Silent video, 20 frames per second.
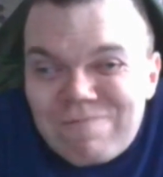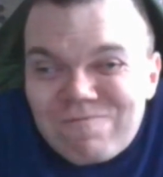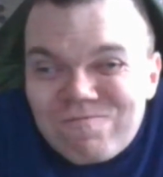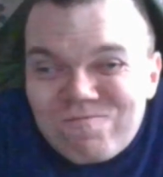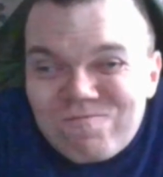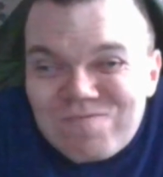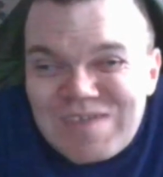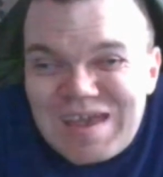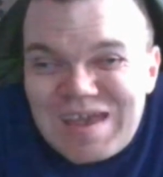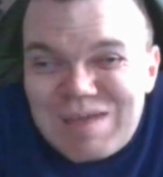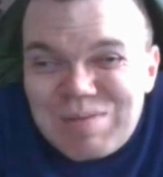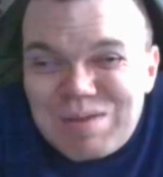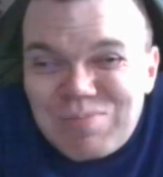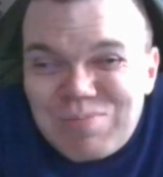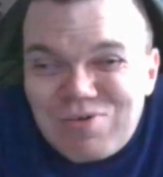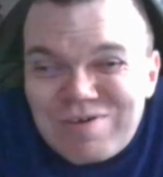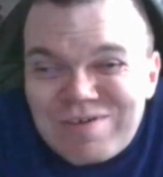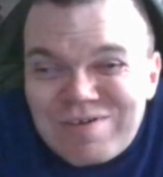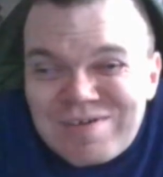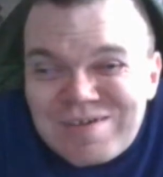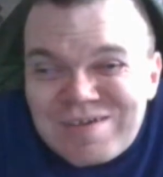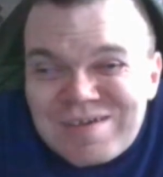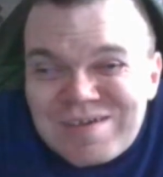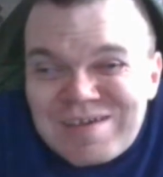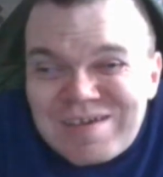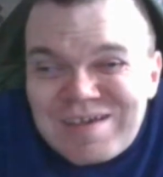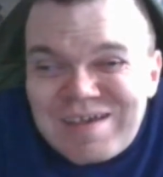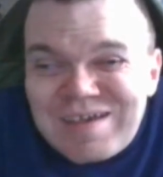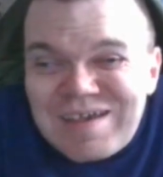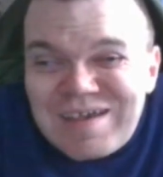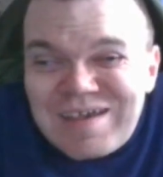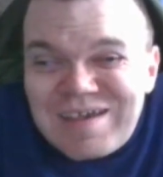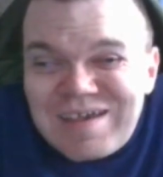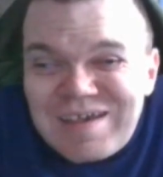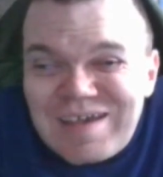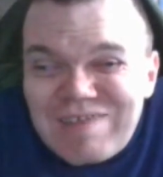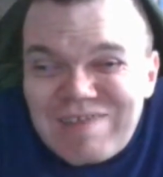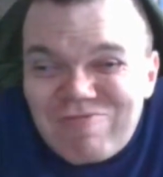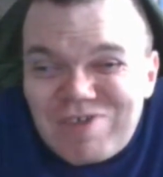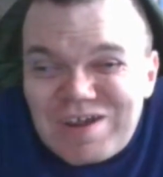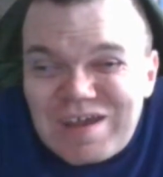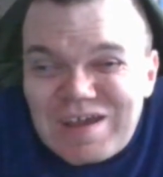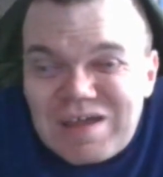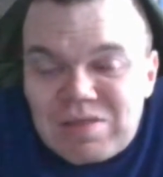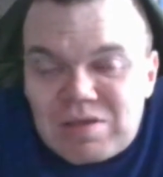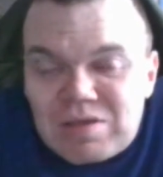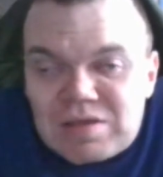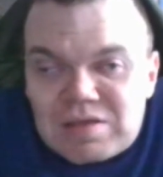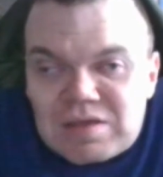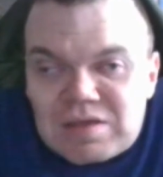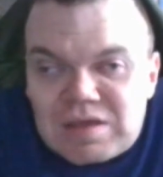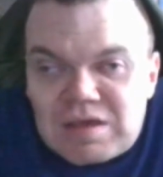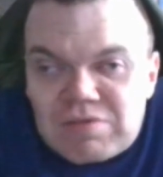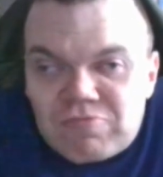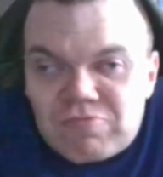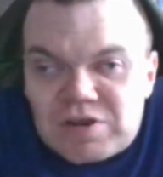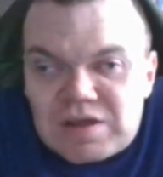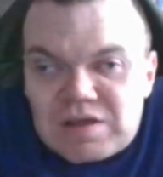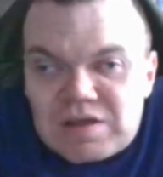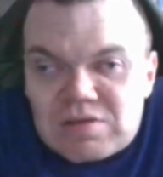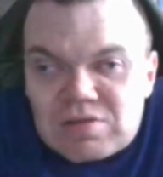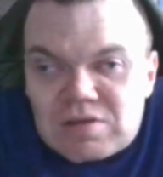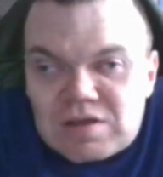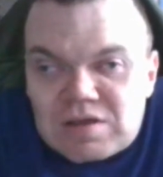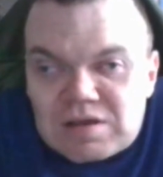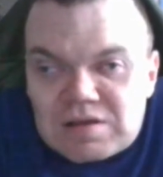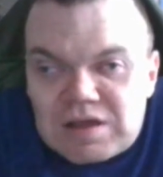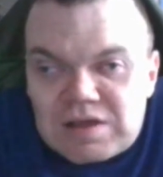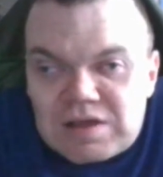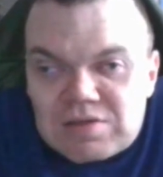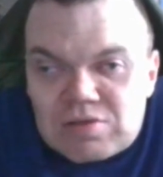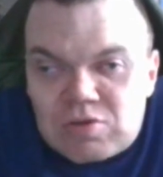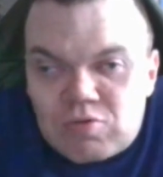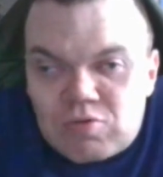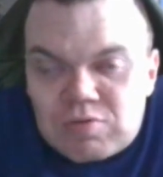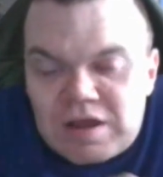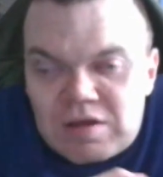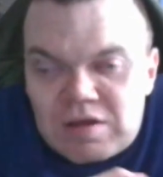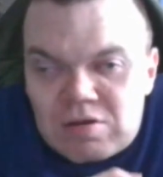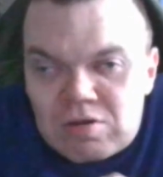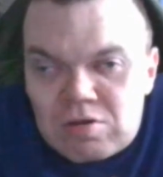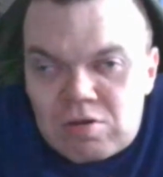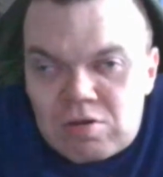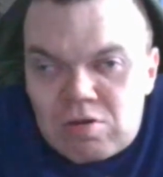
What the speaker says: Phoebe, but isn't really good doing that.